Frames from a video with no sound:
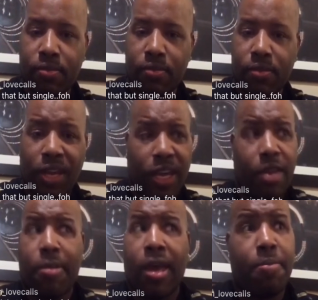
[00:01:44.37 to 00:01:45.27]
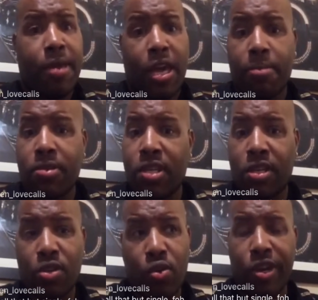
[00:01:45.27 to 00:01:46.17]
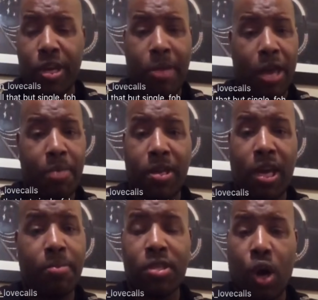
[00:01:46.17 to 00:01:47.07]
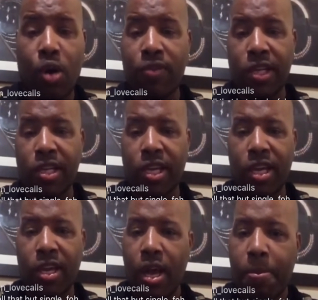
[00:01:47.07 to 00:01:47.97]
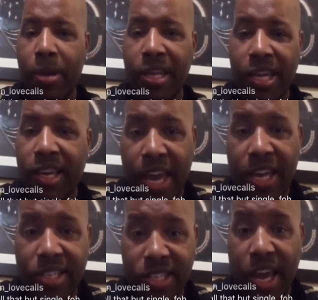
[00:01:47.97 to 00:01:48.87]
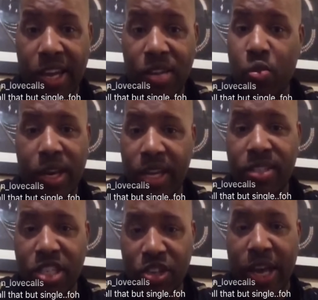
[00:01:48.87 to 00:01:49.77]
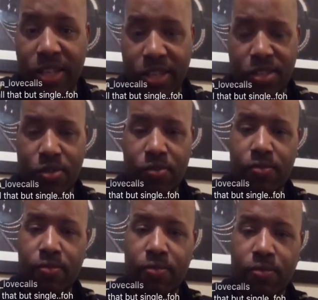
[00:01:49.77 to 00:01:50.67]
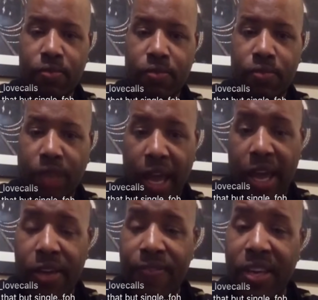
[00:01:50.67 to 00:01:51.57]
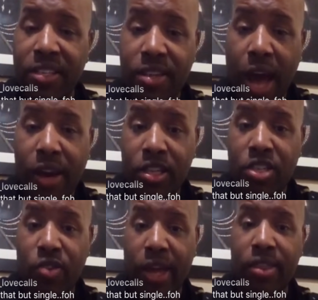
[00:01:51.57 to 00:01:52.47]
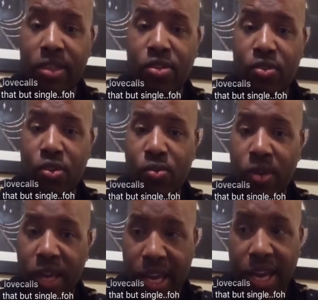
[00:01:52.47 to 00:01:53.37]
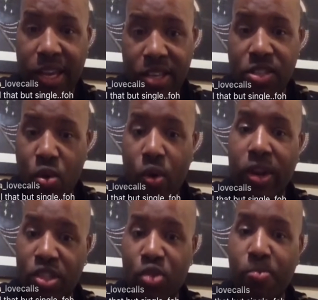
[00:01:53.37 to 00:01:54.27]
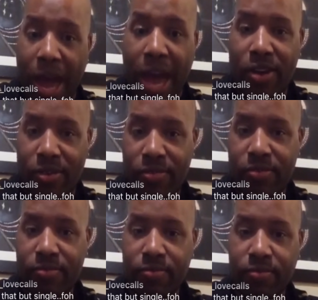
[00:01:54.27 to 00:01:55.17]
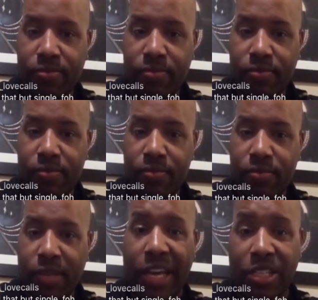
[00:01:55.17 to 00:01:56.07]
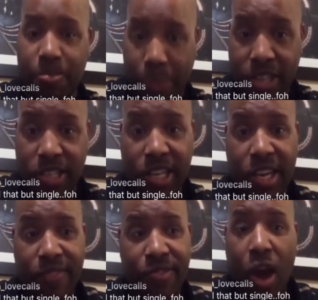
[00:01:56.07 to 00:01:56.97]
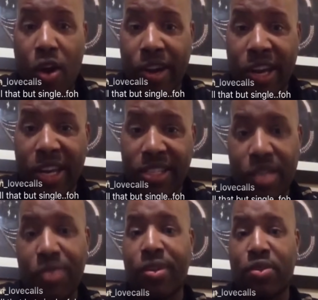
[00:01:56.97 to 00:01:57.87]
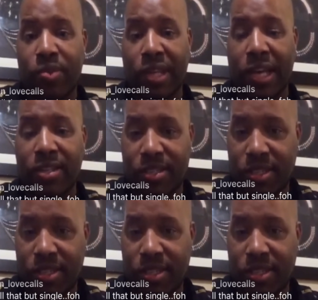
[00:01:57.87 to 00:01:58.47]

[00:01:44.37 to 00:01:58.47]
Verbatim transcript: He may be able to ignore it, he may be able to overlook it, but he can't change what he's attracted to. And if he's not attracted to you, it is going to matter, especially if y'all are in a serious relationship.